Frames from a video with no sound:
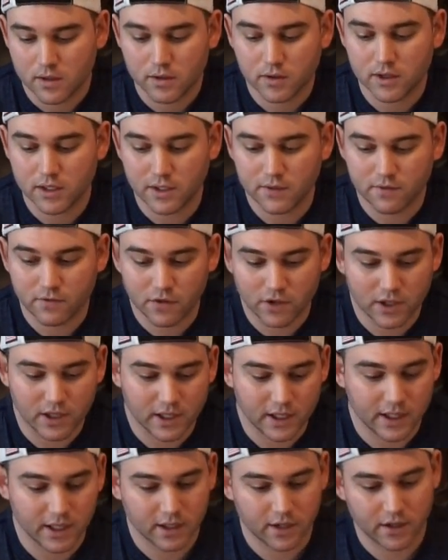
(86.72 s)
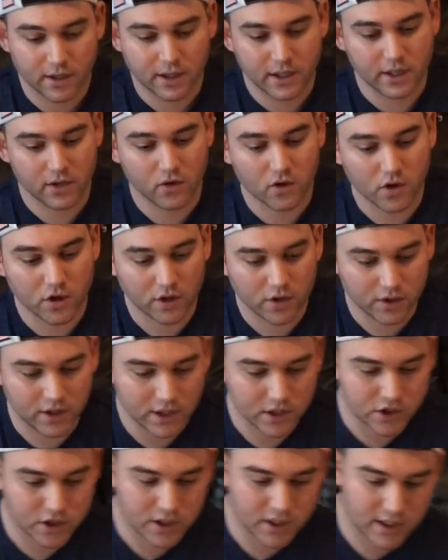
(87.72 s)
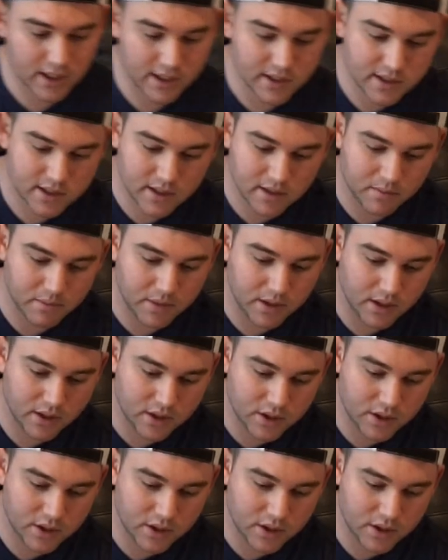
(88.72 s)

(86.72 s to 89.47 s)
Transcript: leave her in here any longer than she needs to be.